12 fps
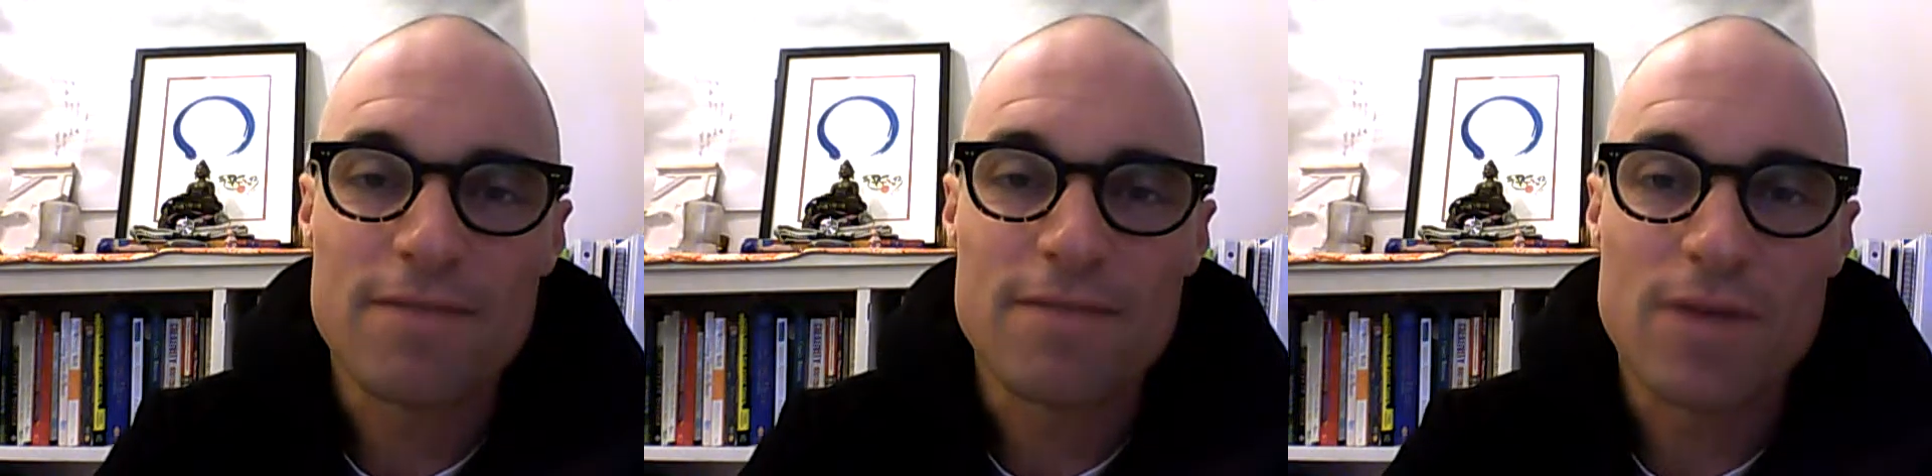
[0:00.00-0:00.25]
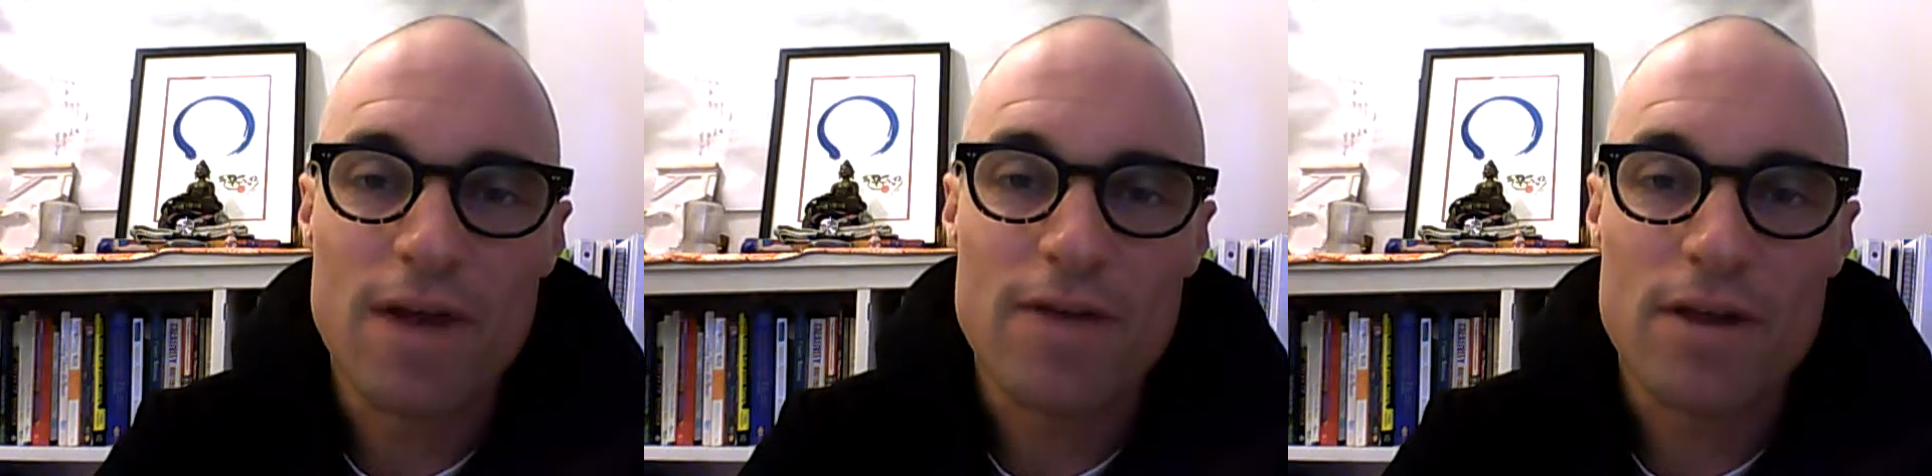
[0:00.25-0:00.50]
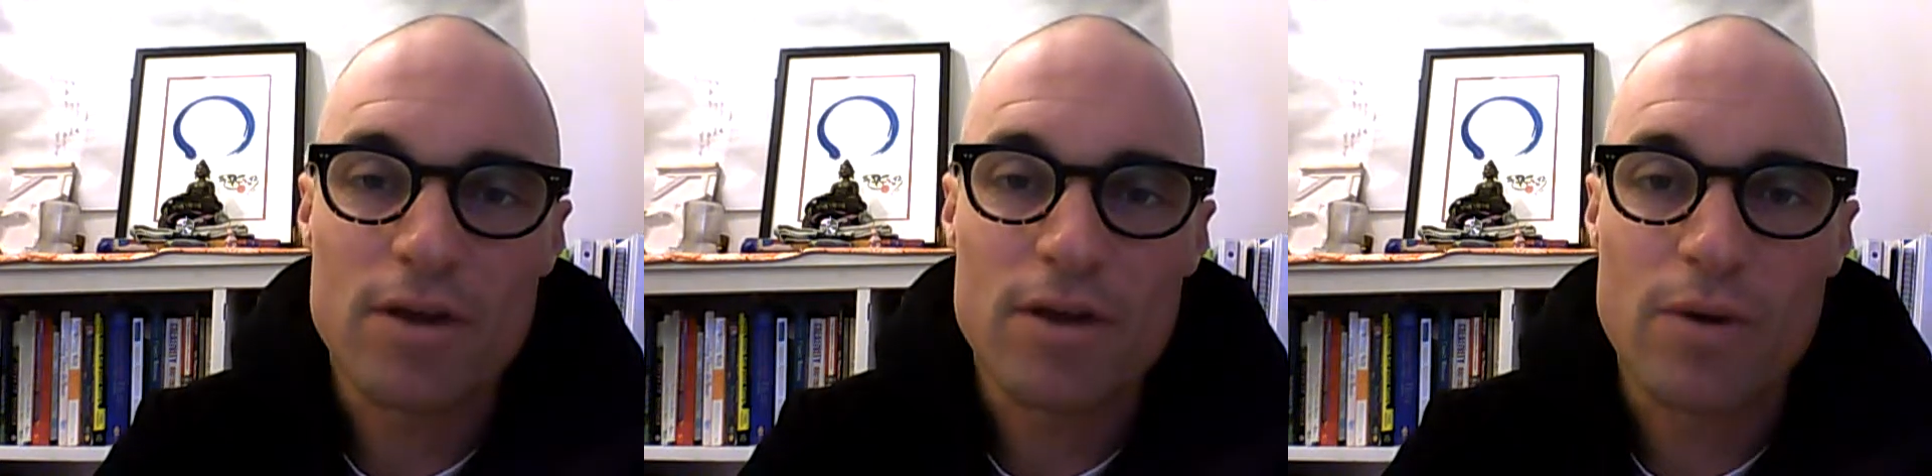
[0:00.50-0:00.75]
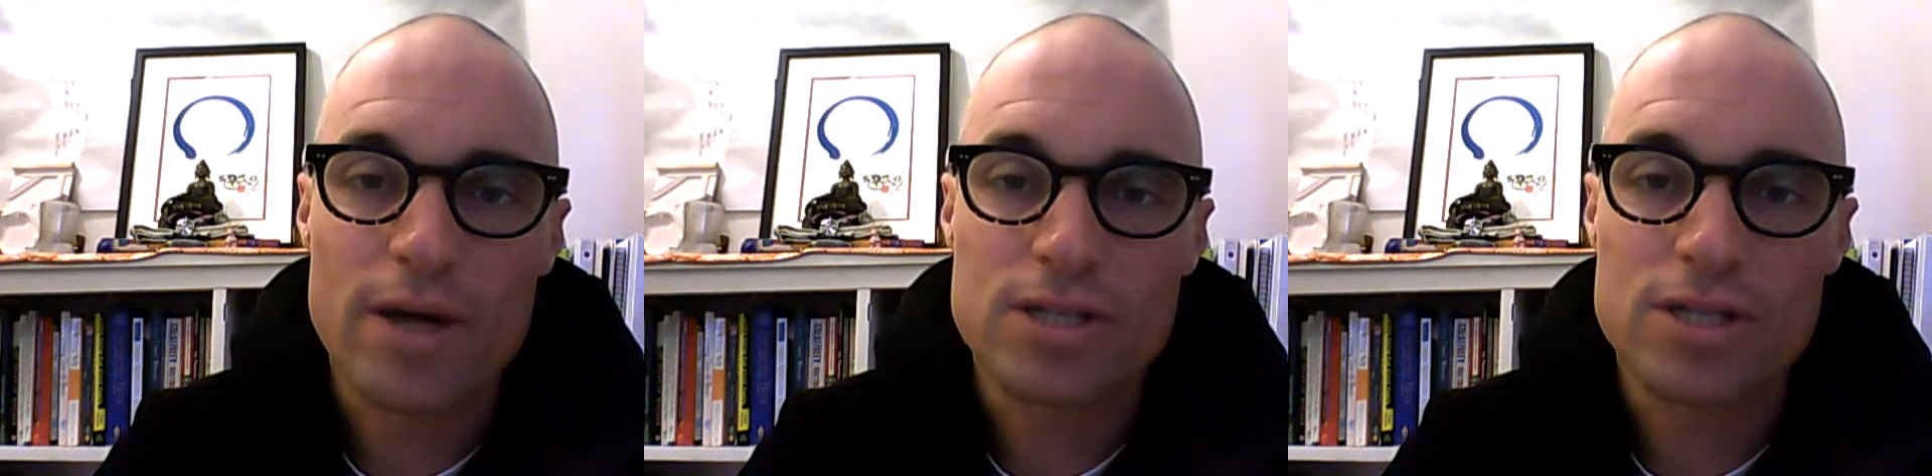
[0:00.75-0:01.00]
If you have other
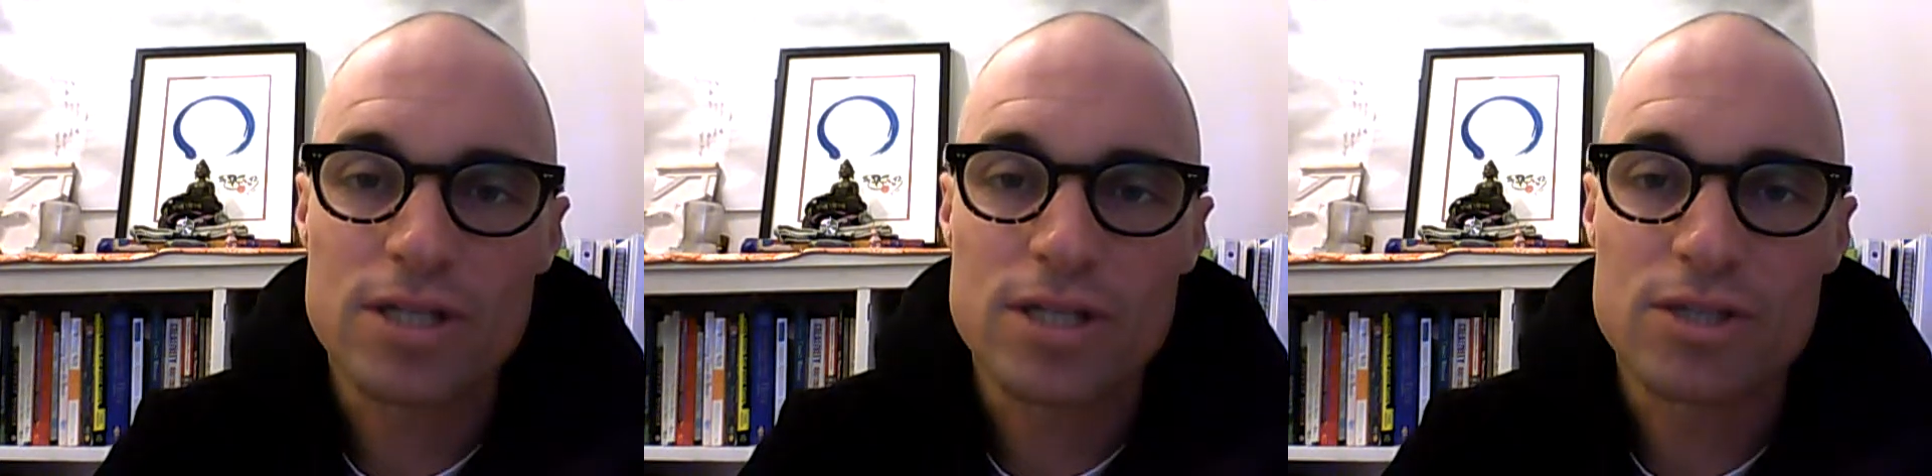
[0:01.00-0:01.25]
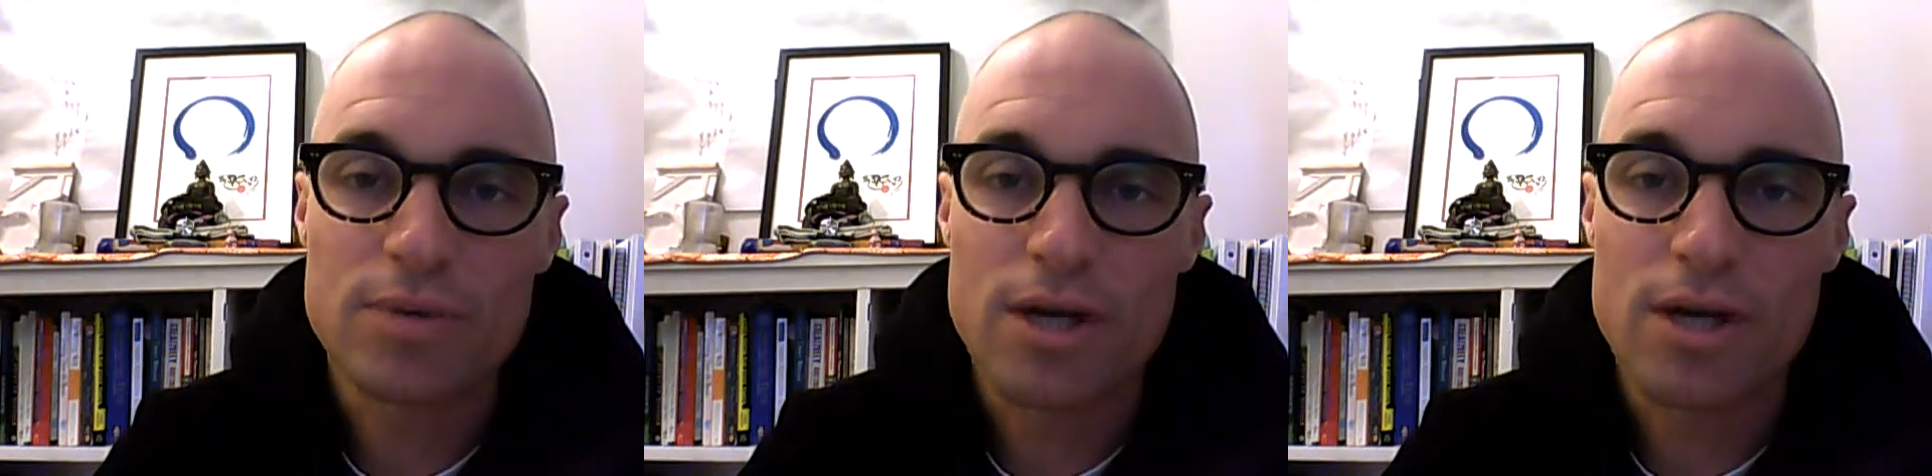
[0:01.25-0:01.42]
questions